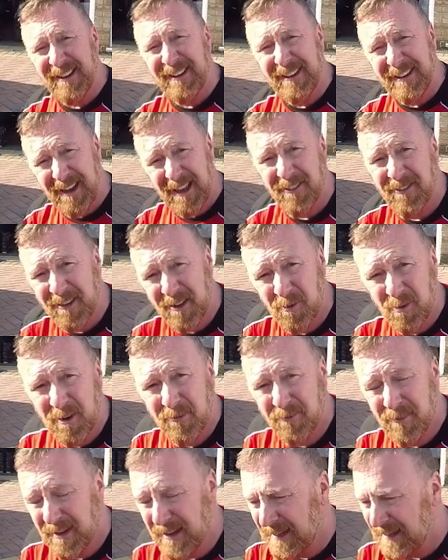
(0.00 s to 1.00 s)
had nothing
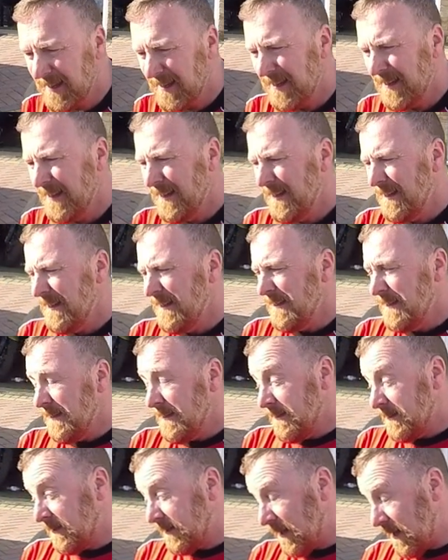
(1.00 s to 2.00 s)
with me.
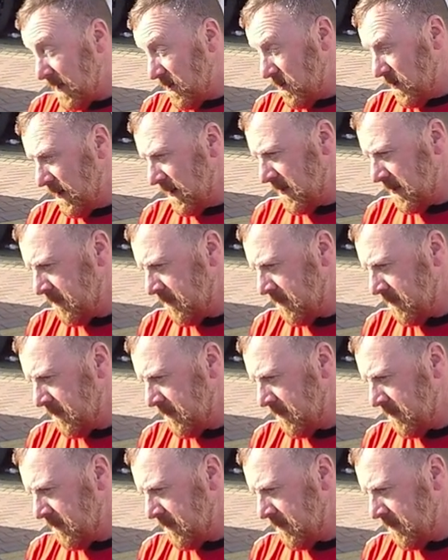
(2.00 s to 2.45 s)
So,